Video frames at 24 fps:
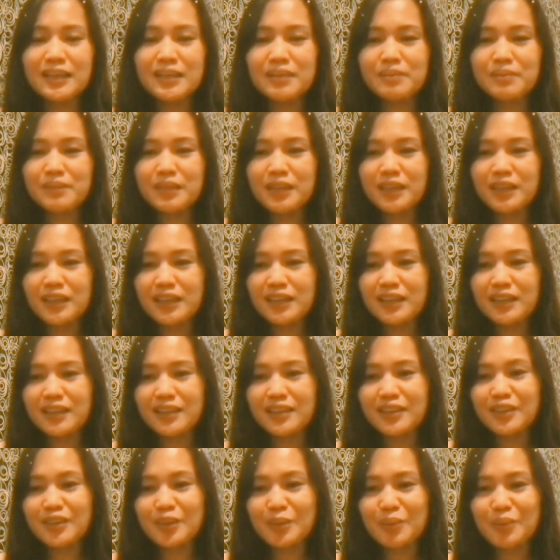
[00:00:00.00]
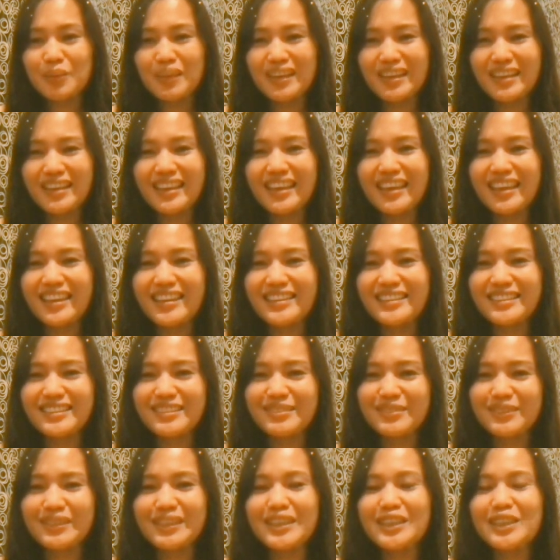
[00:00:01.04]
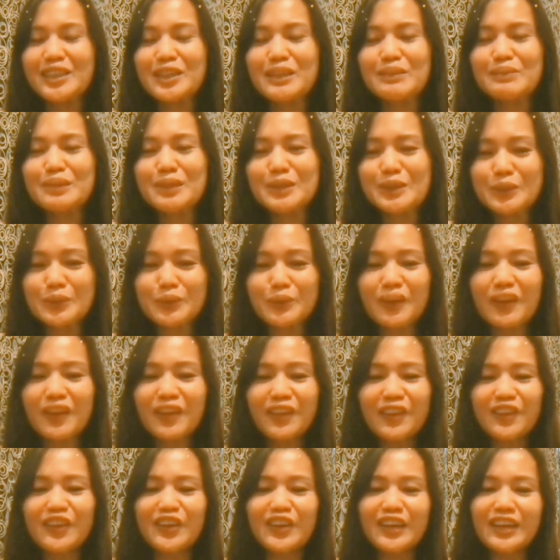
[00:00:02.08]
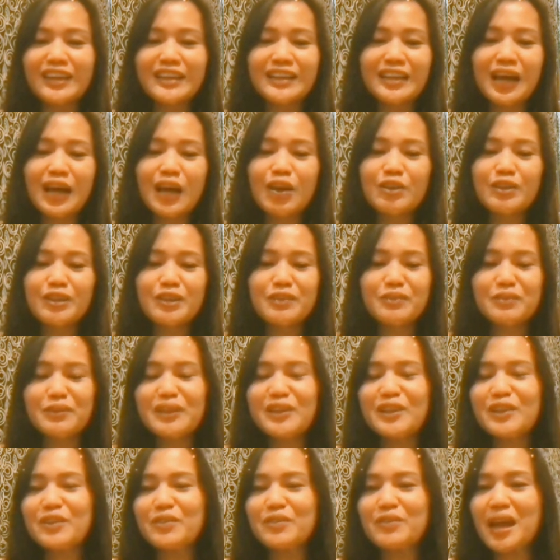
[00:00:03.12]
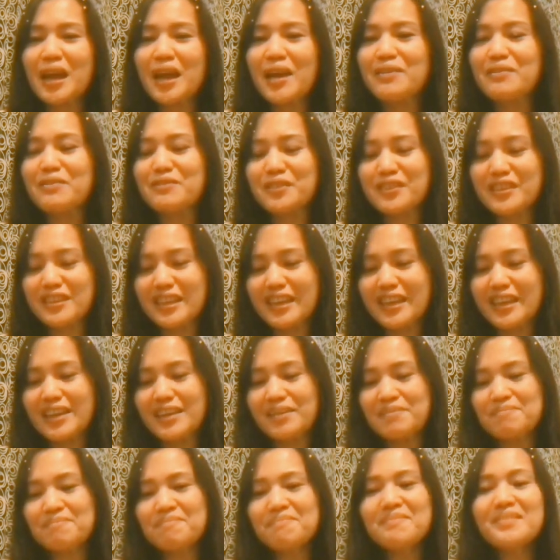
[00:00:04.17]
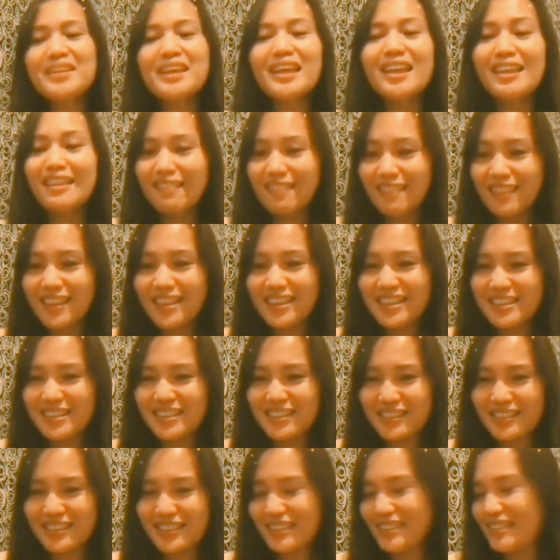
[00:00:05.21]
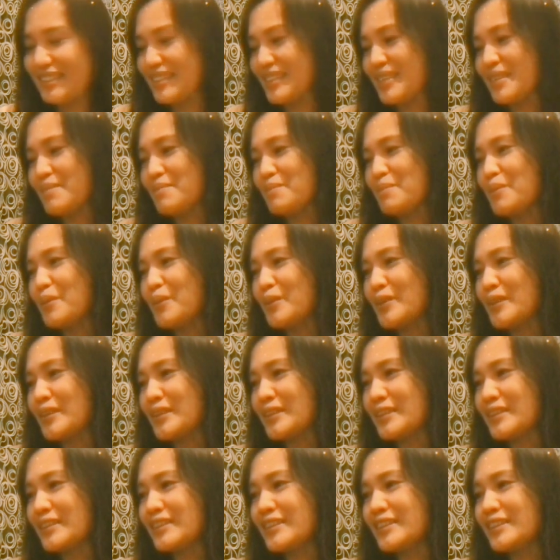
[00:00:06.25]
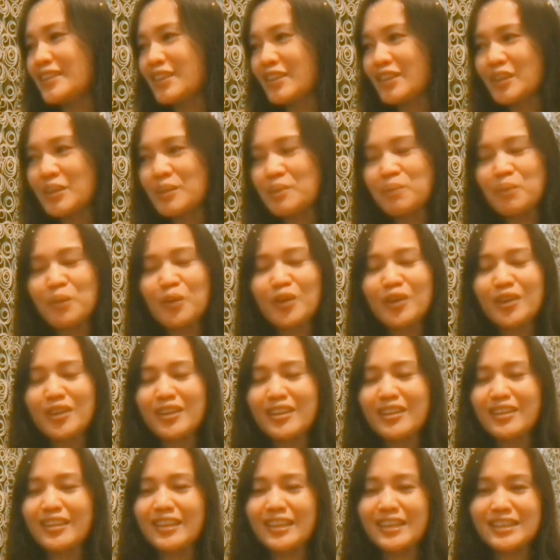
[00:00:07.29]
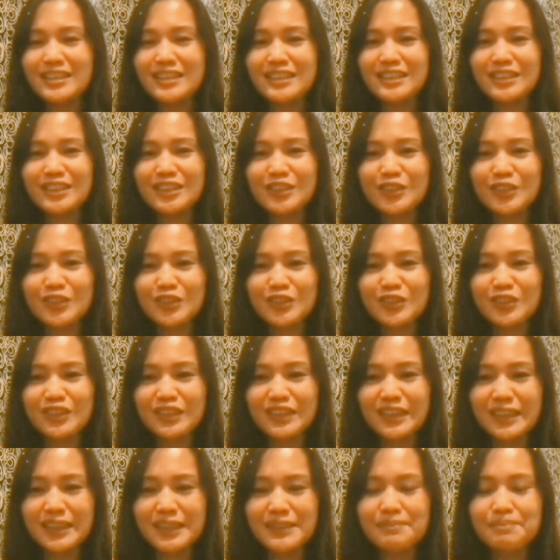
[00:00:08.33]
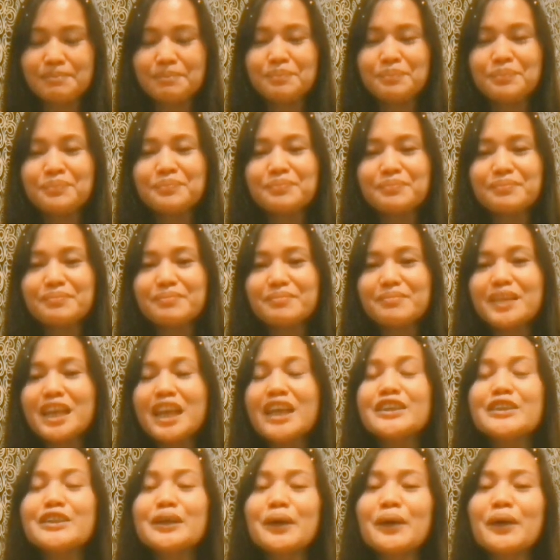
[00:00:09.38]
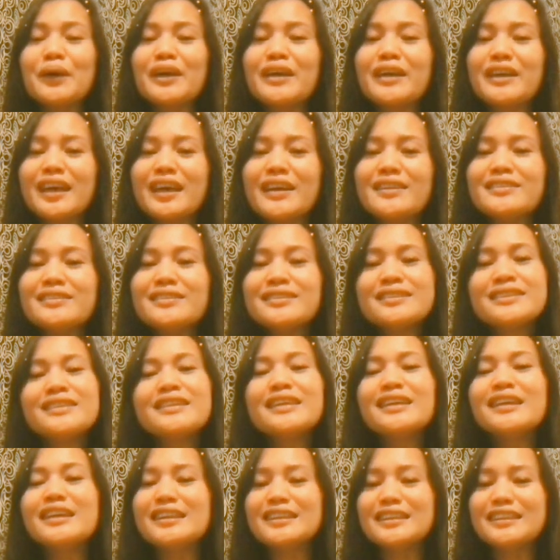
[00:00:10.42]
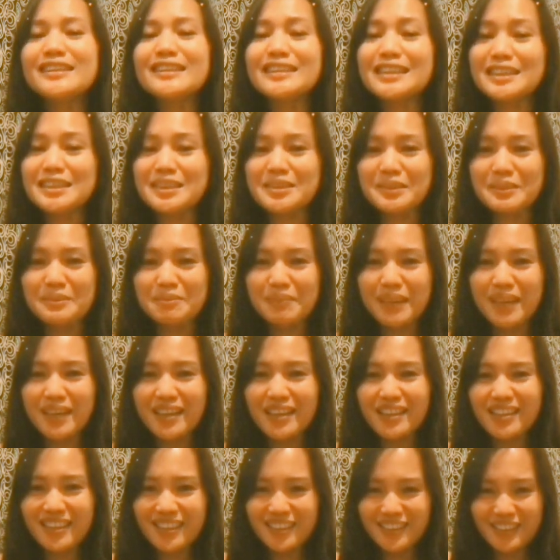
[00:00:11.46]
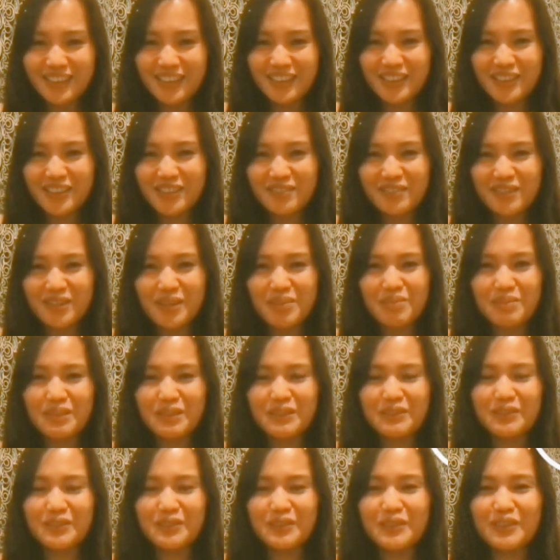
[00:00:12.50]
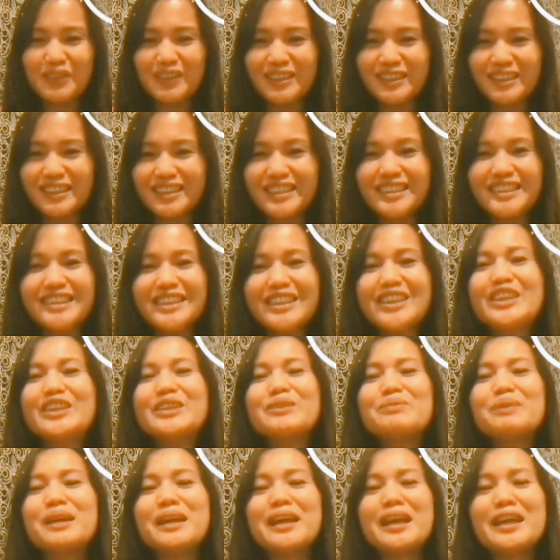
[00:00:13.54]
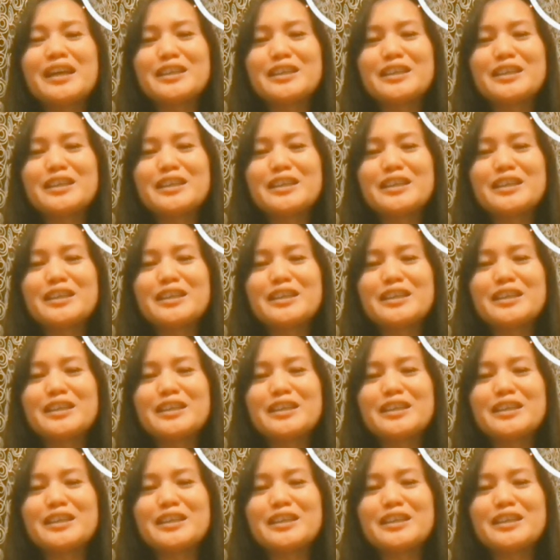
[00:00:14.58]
grumpy kids when it comes to weather and how they feel of everything. These are the important things that you should need. So again, this has been Belle. Thank you very much for watching. See you in my next vlog.